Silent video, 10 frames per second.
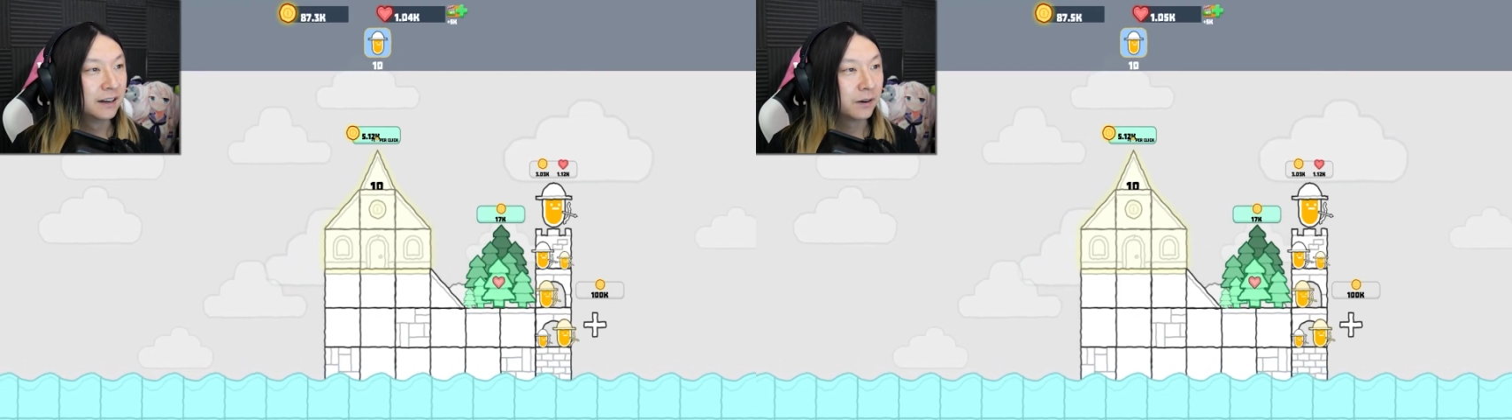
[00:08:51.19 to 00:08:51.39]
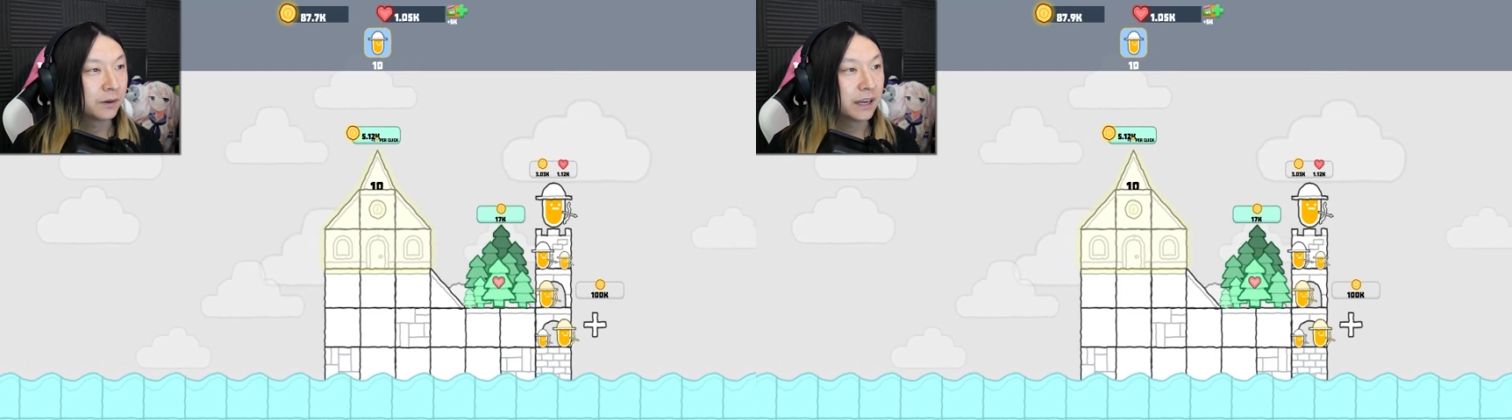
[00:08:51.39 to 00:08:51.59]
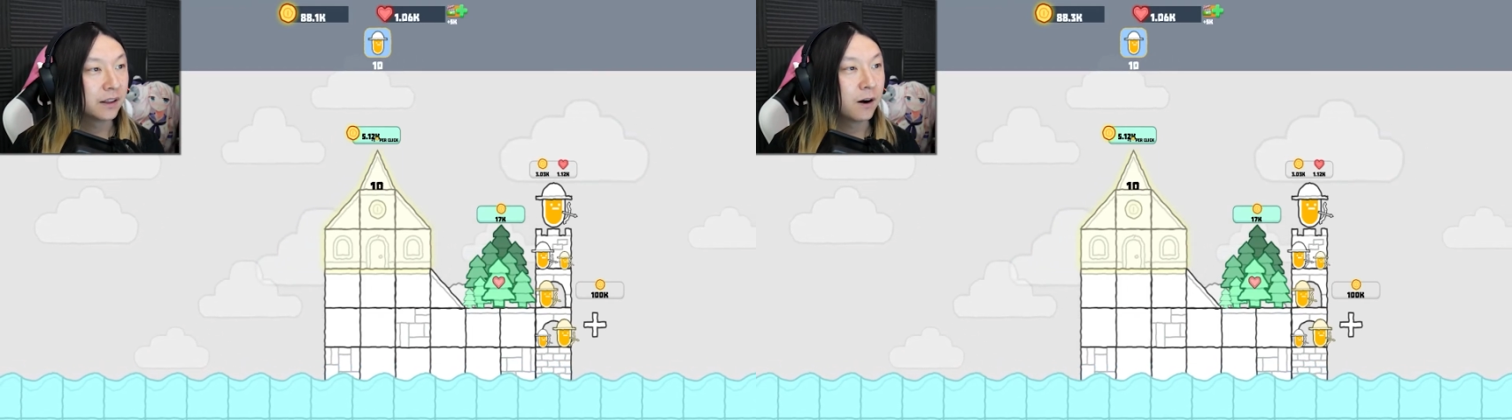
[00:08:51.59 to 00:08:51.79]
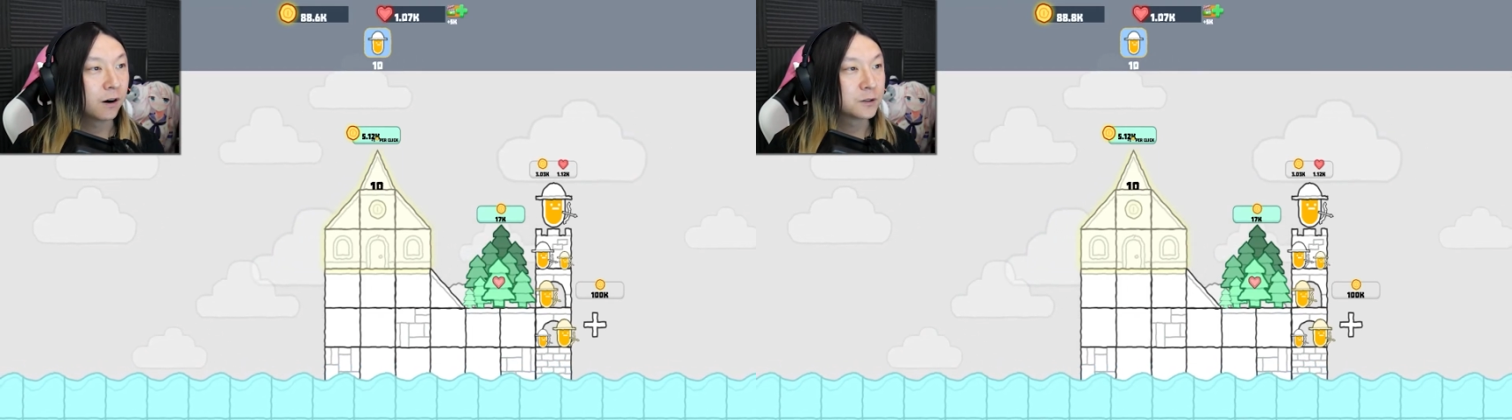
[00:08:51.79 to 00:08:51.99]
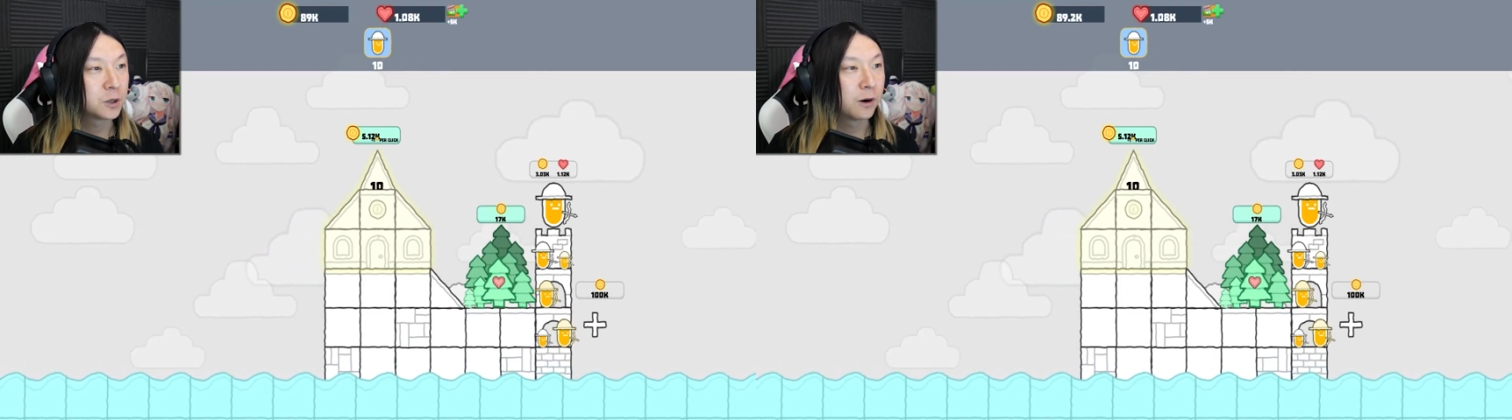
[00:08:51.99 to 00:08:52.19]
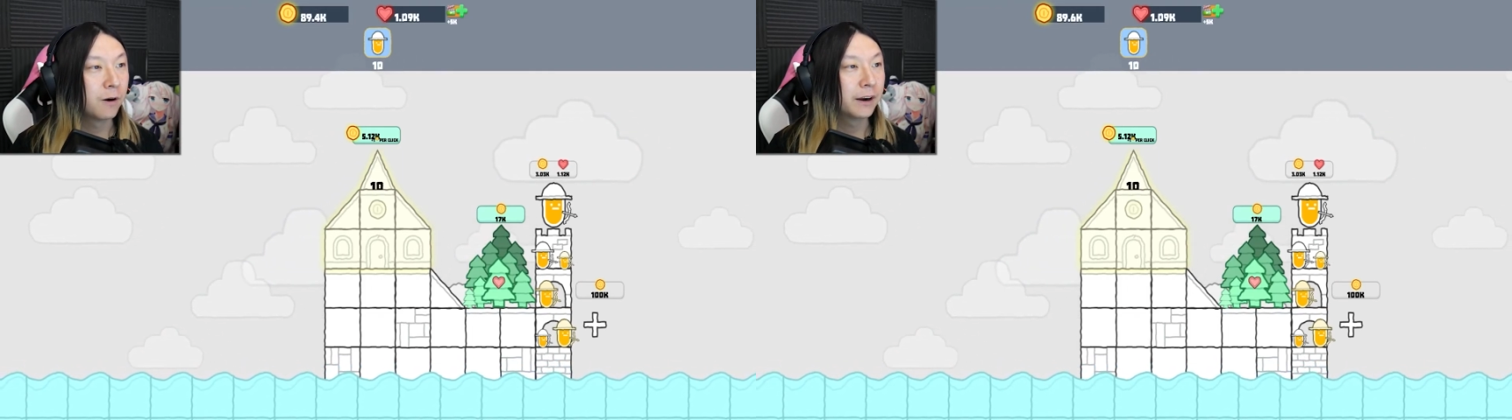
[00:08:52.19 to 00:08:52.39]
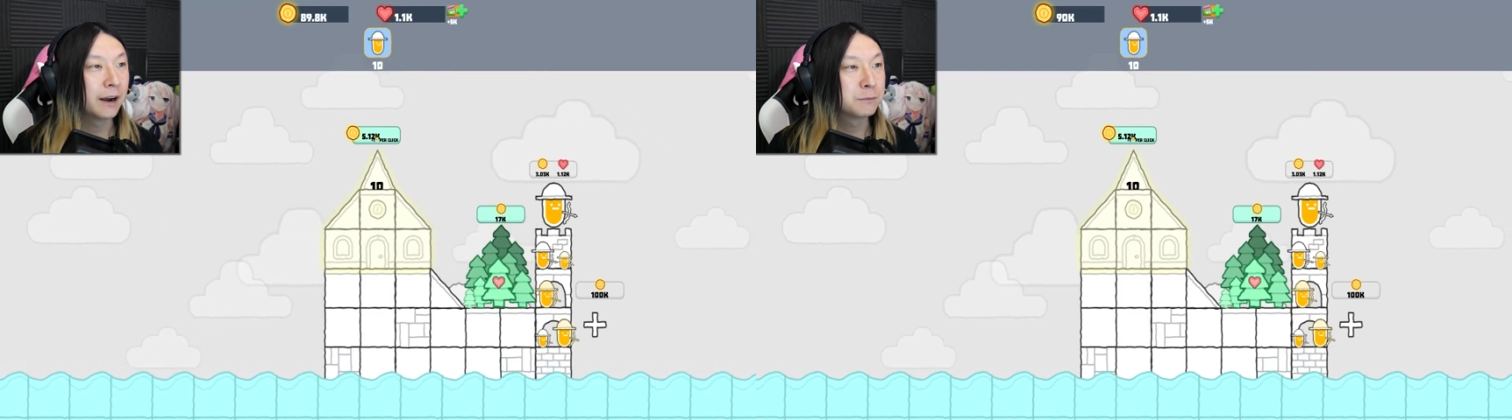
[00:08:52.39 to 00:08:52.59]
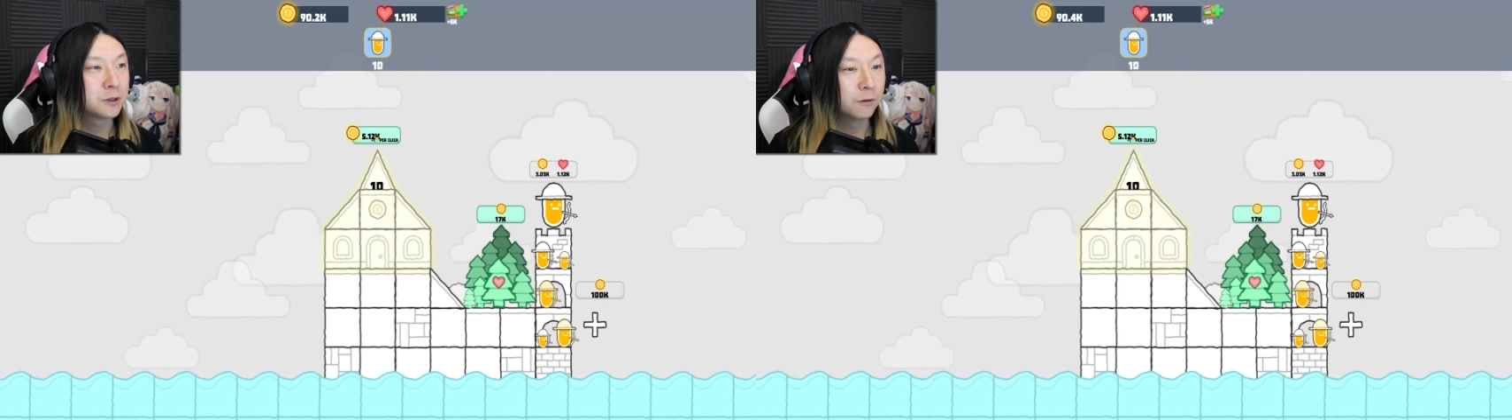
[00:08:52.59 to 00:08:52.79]
Okay, the hearts are going
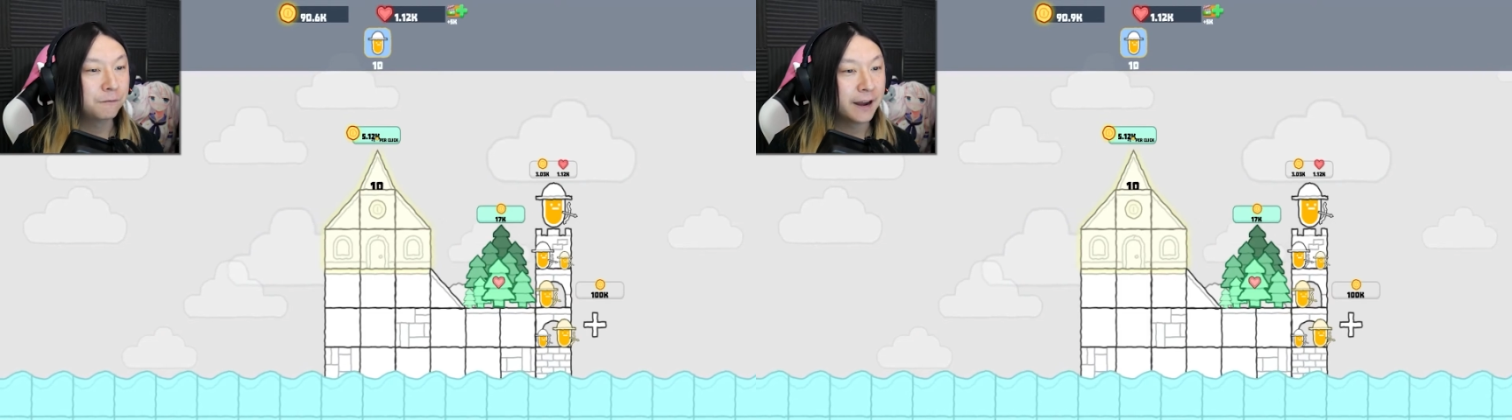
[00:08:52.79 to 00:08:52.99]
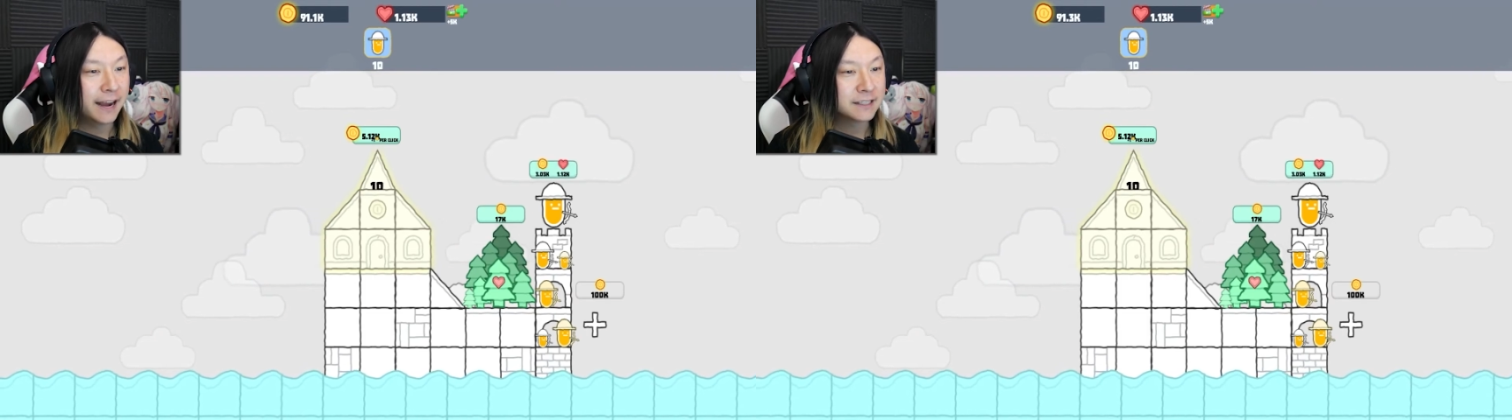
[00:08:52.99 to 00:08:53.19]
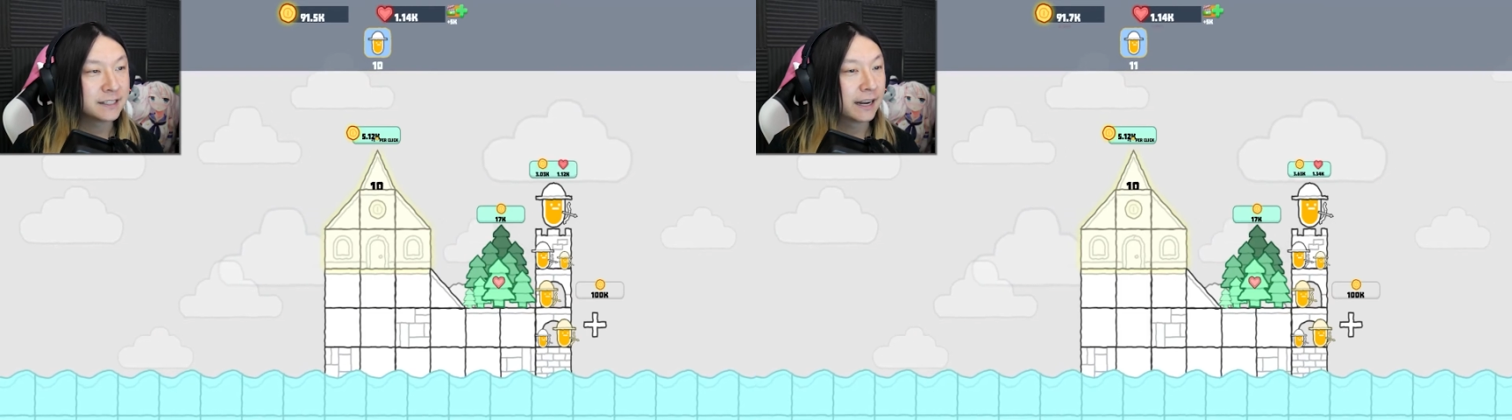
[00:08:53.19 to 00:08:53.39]
up so fast